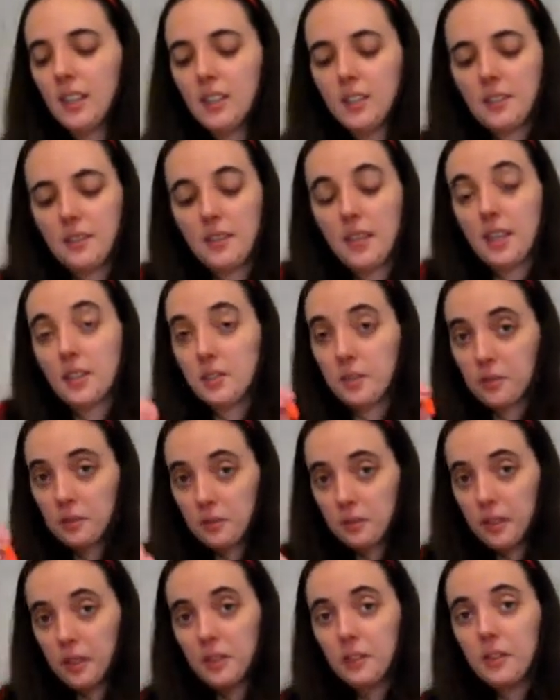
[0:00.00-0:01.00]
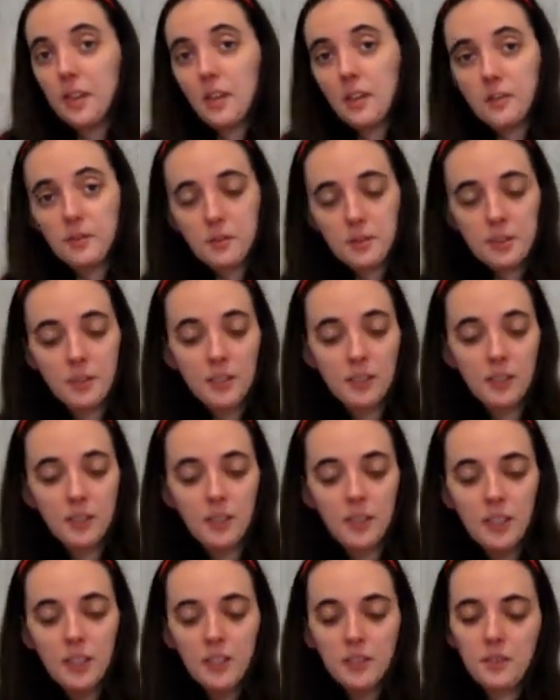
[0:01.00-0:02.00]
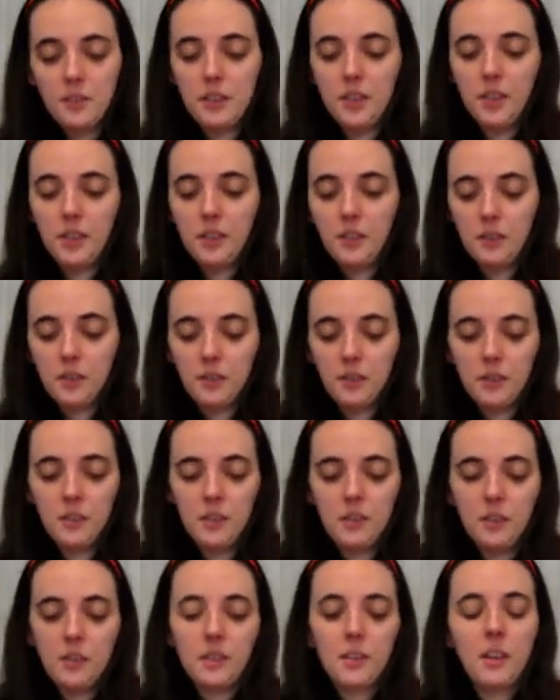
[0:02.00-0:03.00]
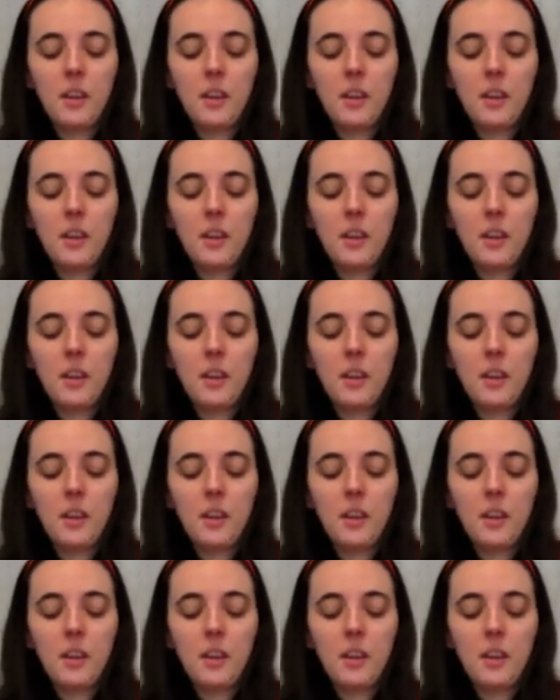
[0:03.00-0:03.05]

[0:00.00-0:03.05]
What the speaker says: So next you're going to do a little nose. So take your